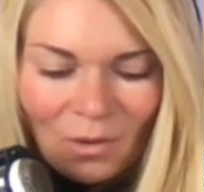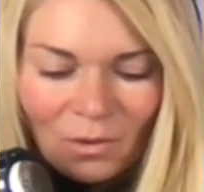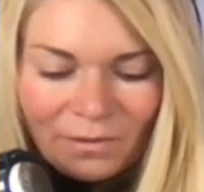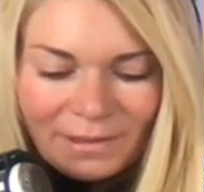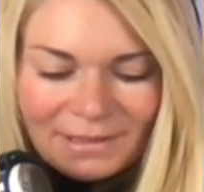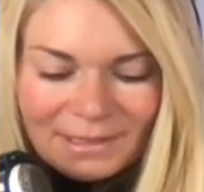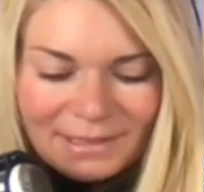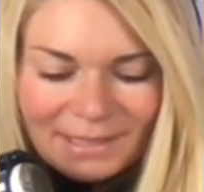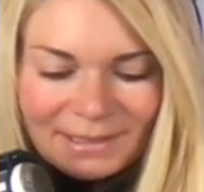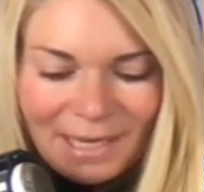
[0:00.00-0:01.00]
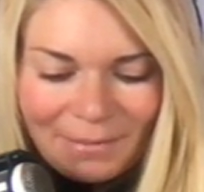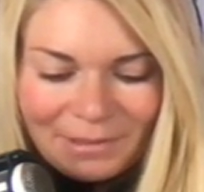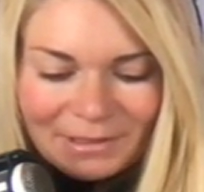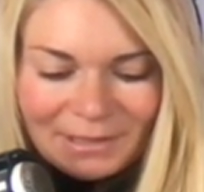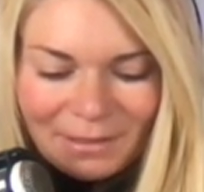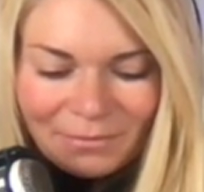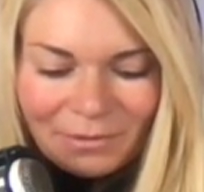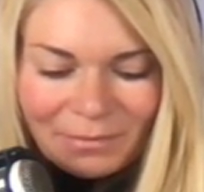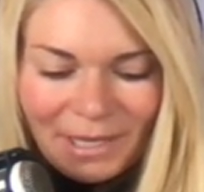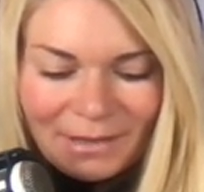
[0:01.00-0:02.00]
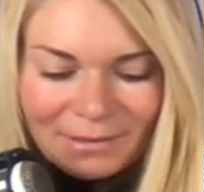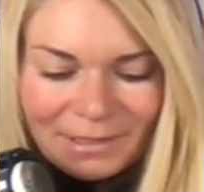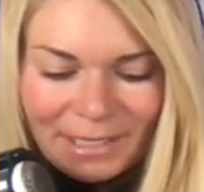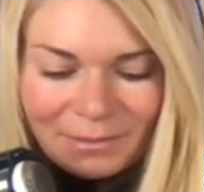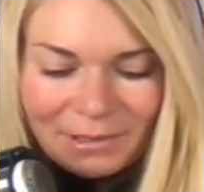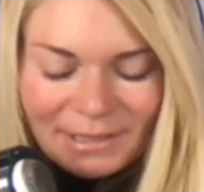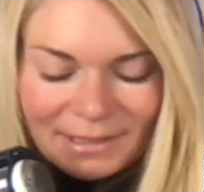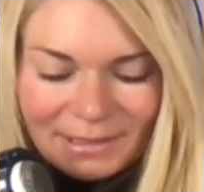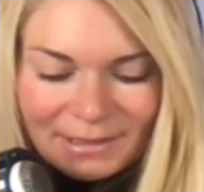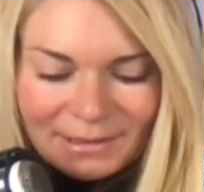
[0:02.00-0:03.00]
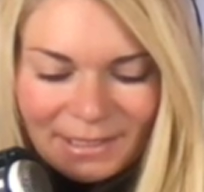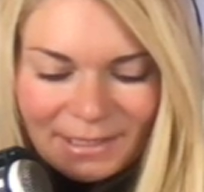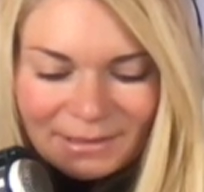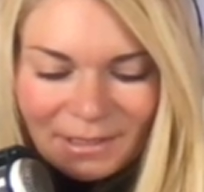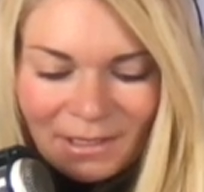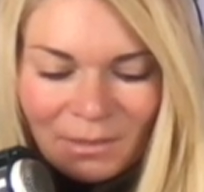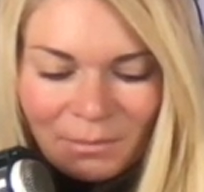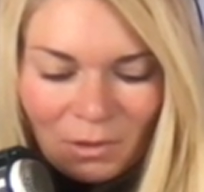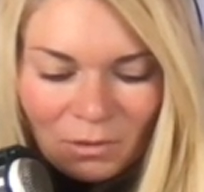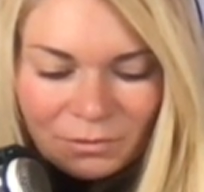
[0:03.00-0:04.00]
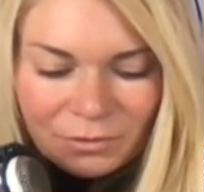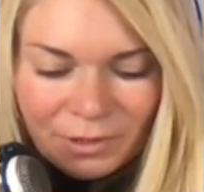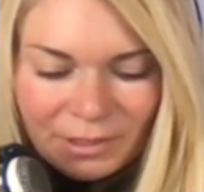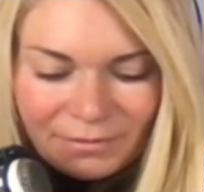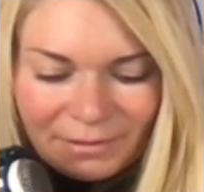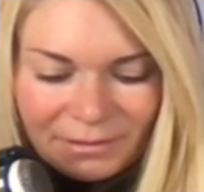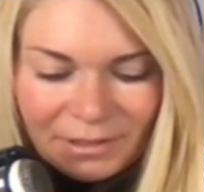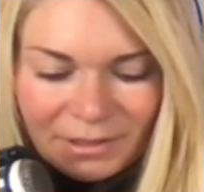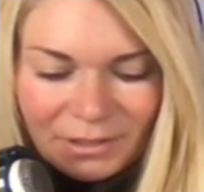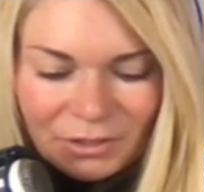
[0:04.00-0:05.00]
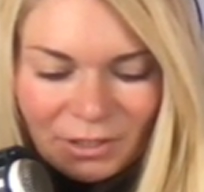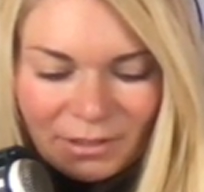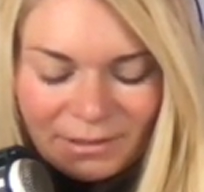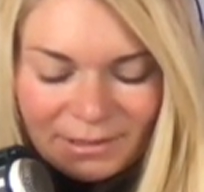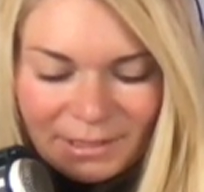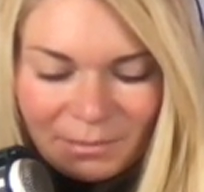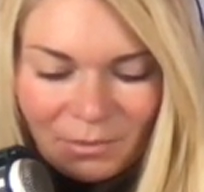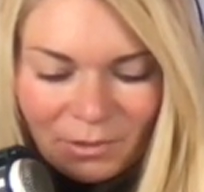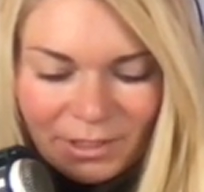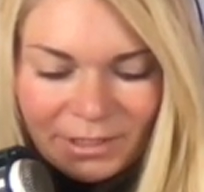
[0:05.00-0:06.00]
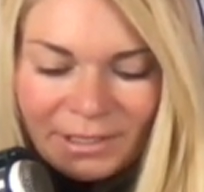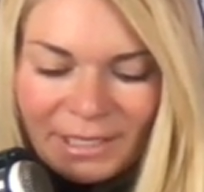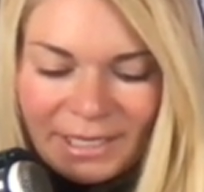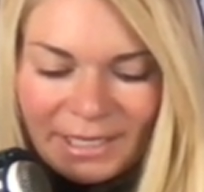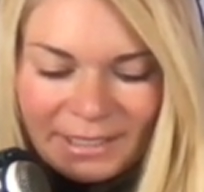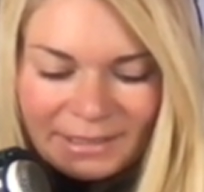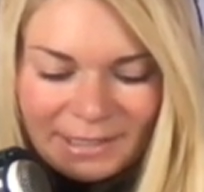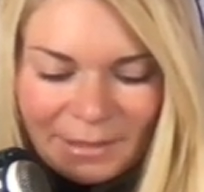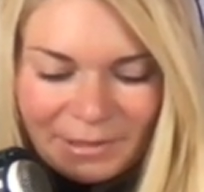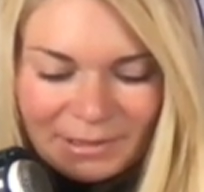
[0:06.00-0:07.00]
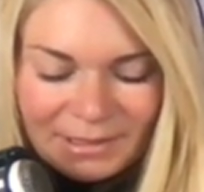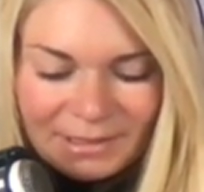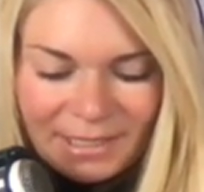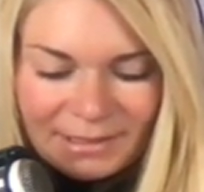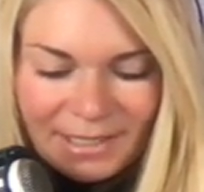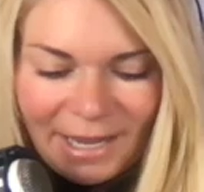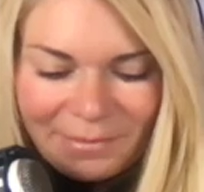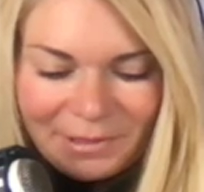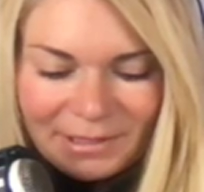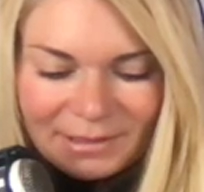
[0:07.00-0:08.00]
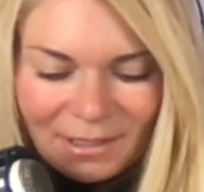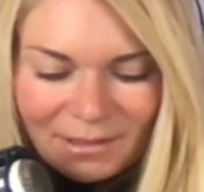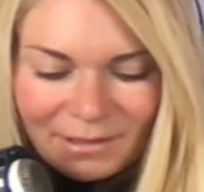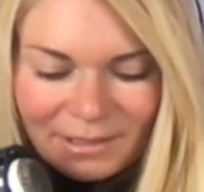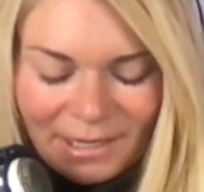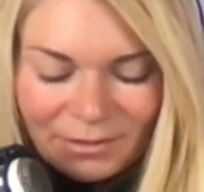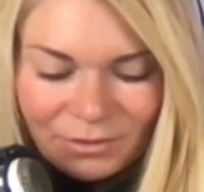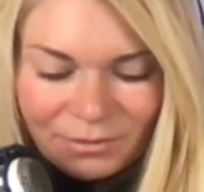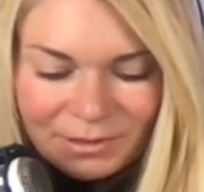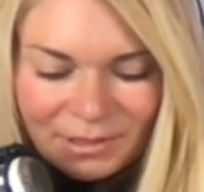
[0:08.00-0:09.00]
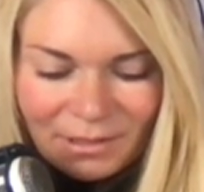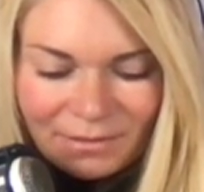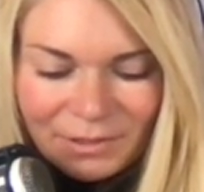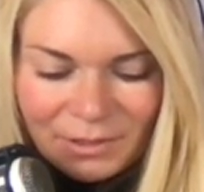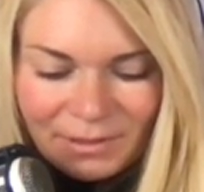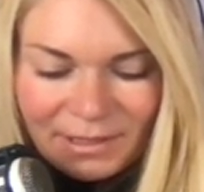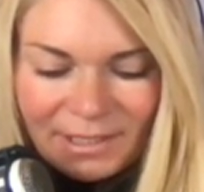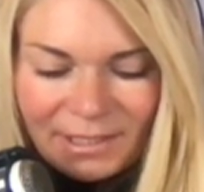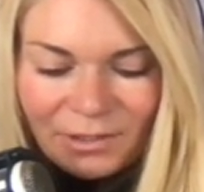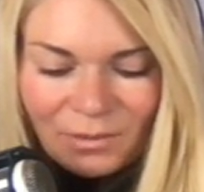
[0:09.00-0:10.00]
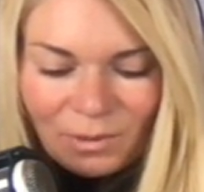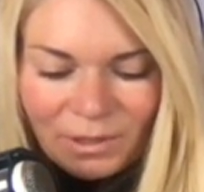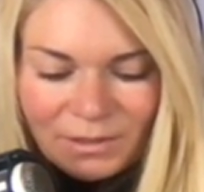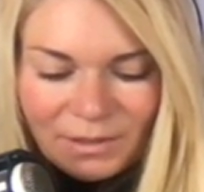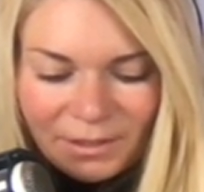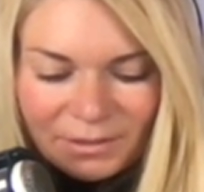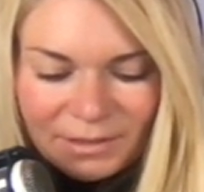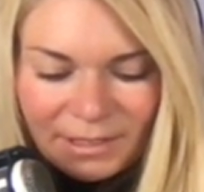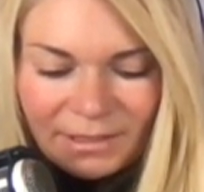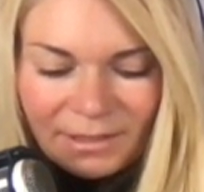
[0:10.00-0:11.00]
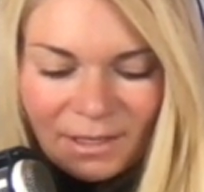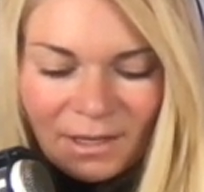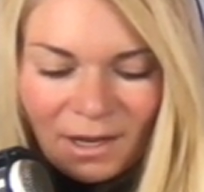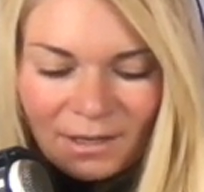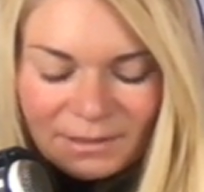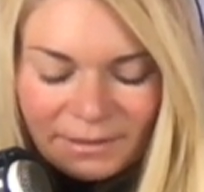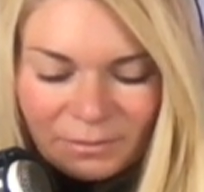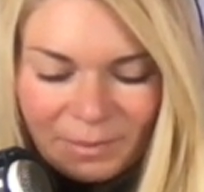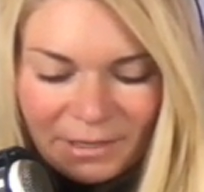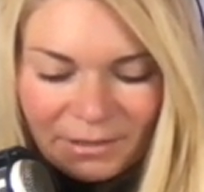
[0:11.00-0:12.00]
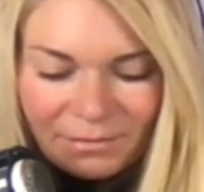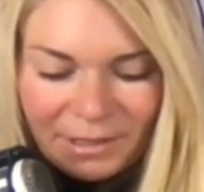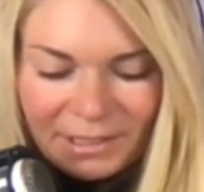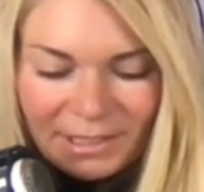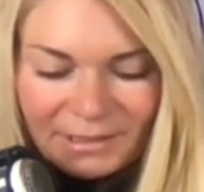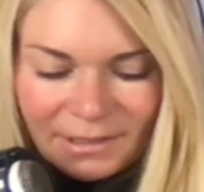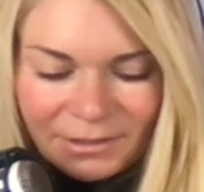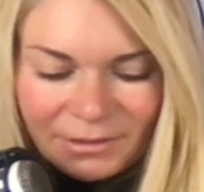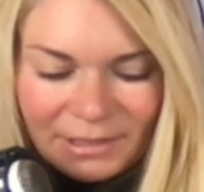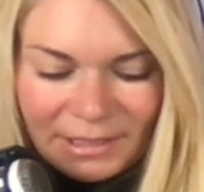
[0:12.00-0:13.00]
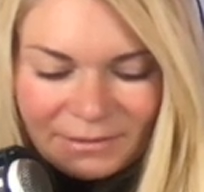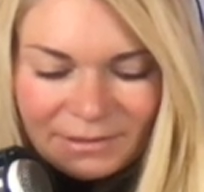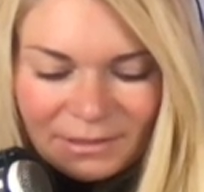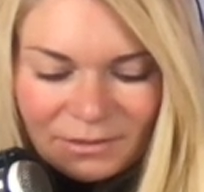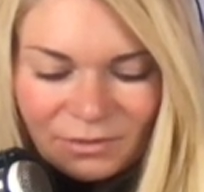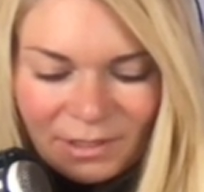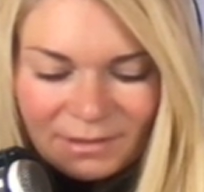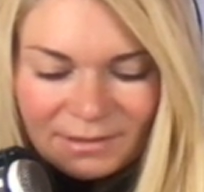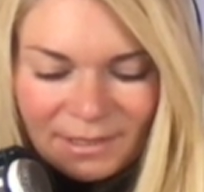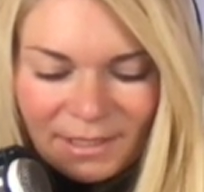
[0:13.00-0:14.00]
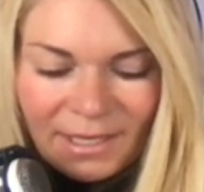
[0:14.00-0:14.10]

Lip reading: or that success and happiness come from the outside, but it doesn't, says Behold Retreats founder Jonathan DePorter in a statement. Success and happiness are the natural result of doing the inner work to understand ourselves better, recognize our unique gifts and strengths,